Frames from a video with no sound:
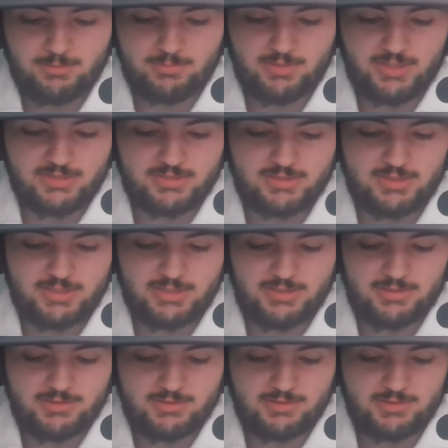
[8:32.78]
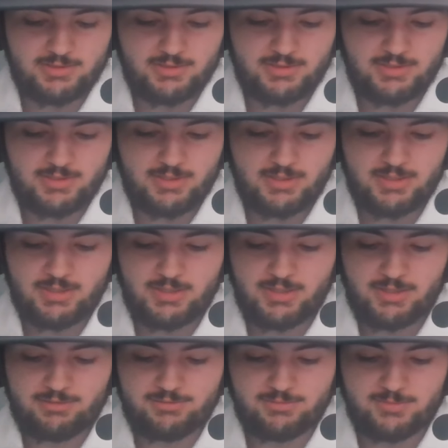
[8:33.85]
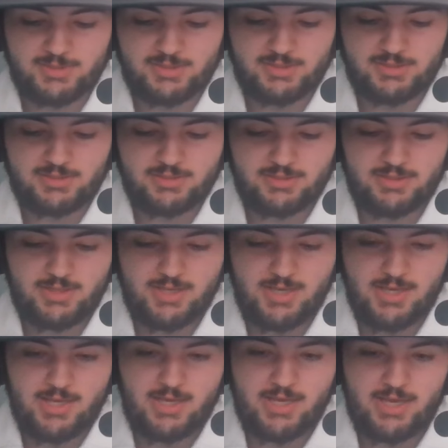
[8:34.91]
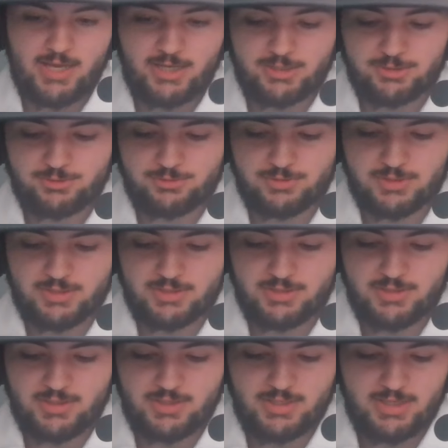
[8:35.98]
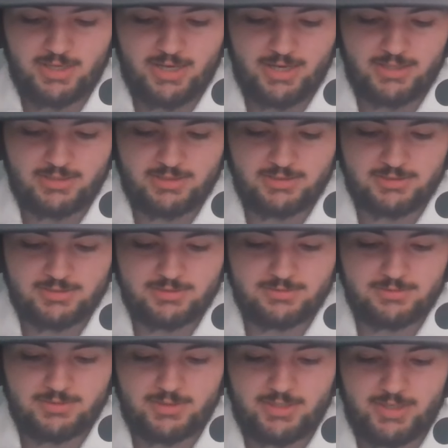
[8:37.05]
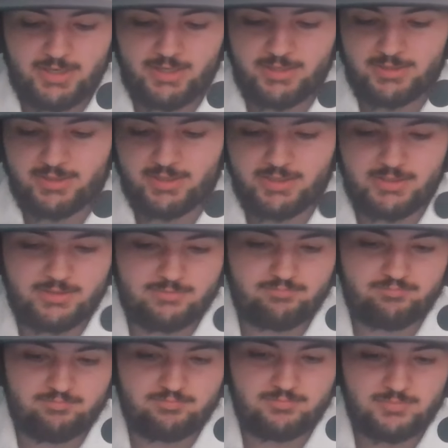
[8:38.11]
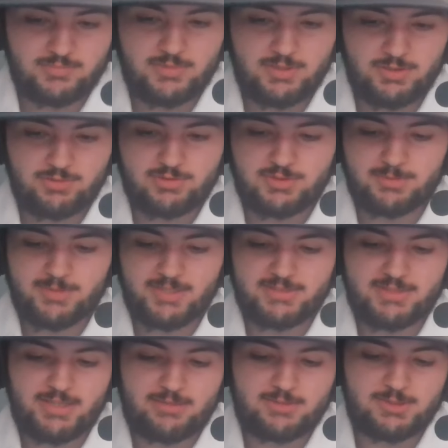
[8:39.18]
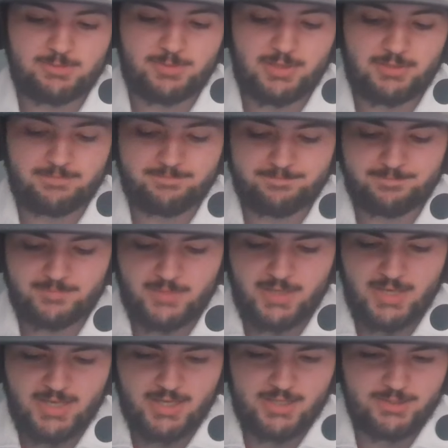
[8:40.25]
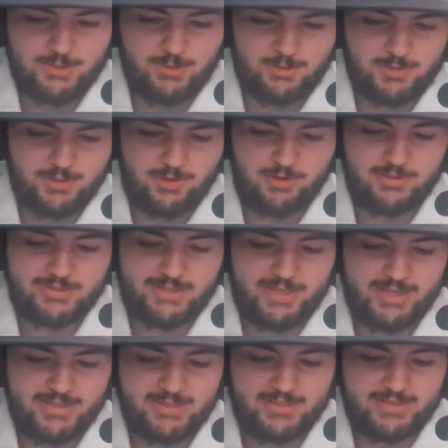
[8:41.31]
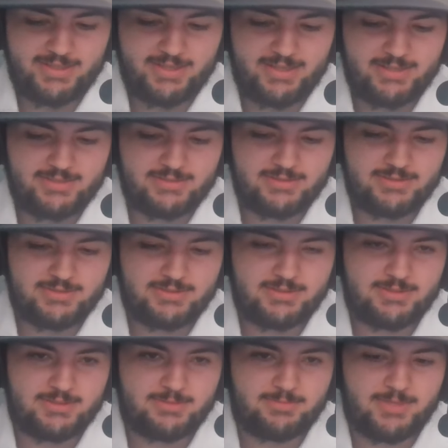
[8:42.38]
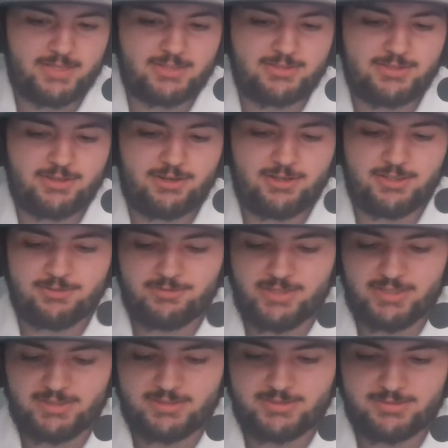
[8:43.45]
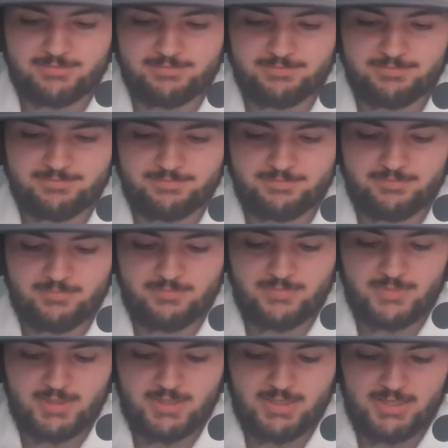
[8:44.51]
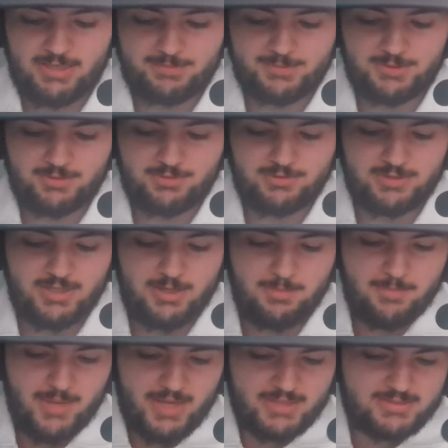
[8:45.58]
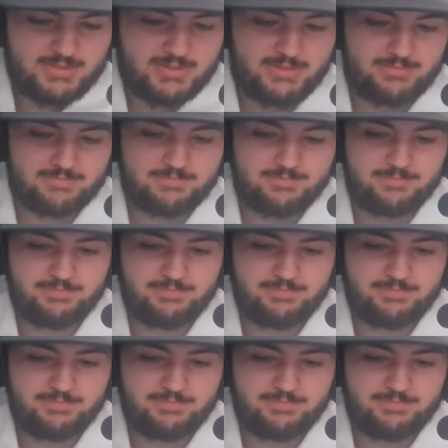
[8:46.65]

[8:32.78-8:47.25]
Blaziken giving me extra candies and getting doing some nice damage, but total haul 99 Mega Lucario raids. Absolute amazing.